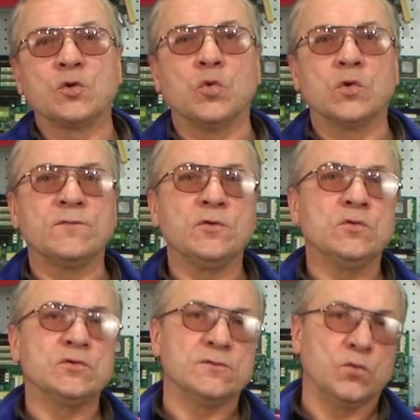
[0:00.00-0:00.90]
The
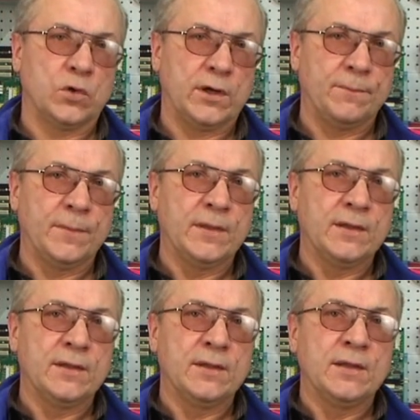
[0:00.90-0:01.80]
large number of
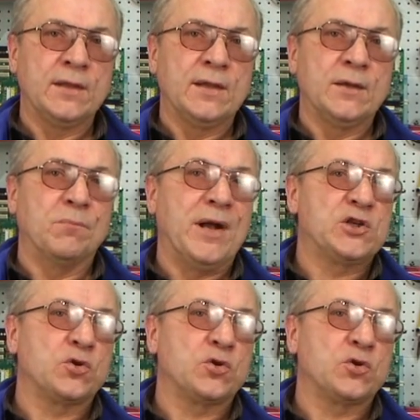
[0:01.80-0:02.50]
various